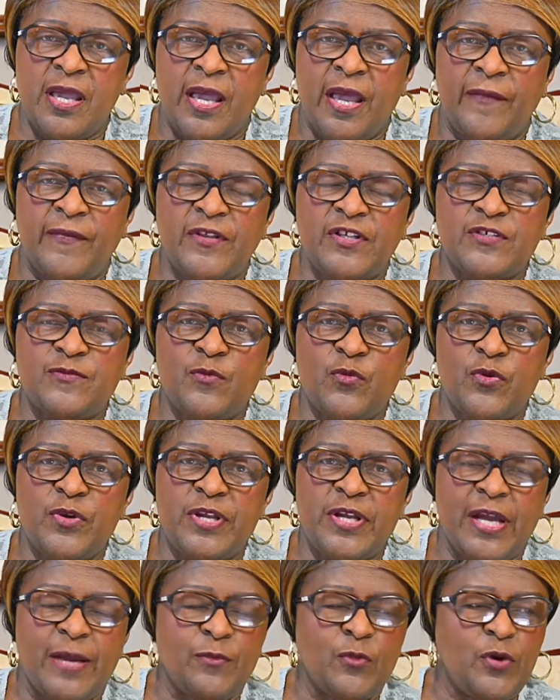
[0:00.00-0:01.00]
And this
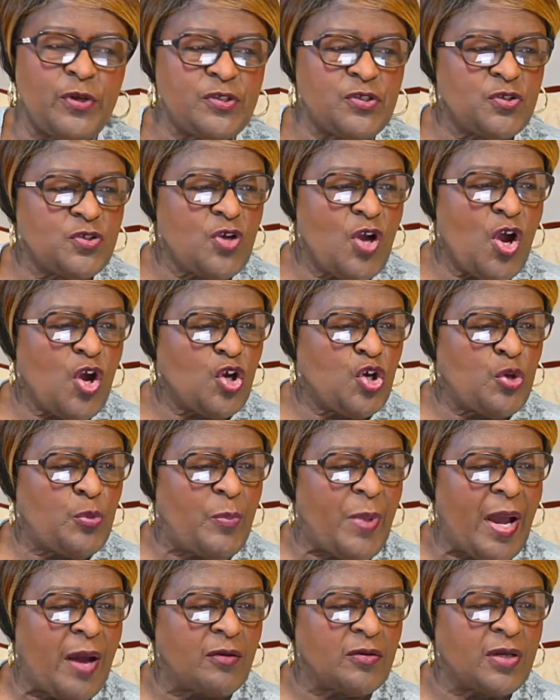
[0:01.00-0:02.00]
morning I'm going to talk
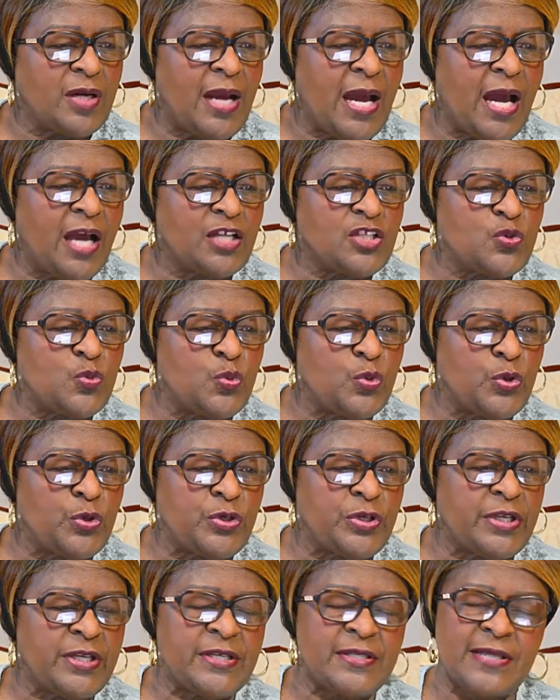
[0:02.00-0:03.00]
about God's
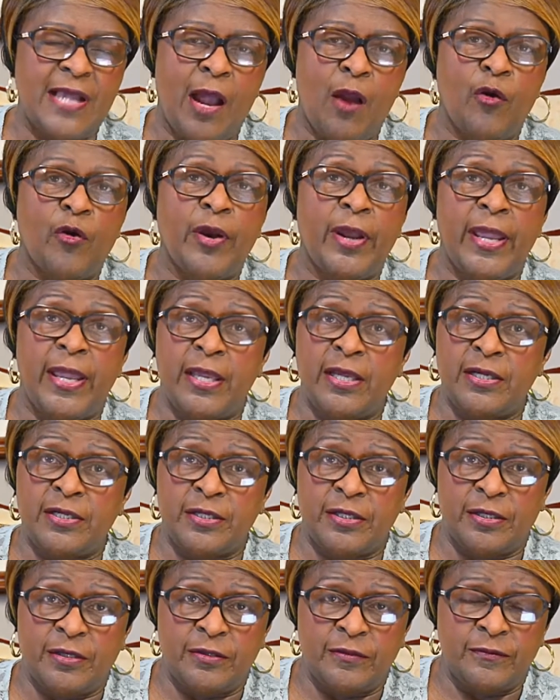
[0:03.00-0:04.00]
Word is our
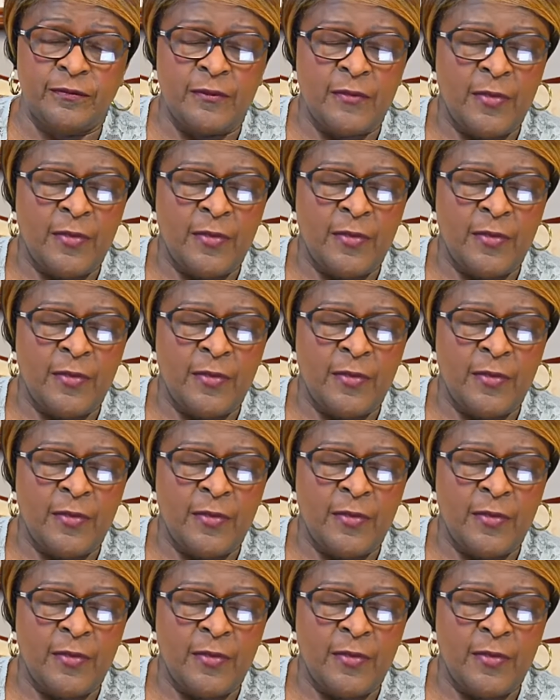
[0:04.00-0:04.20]
anchor.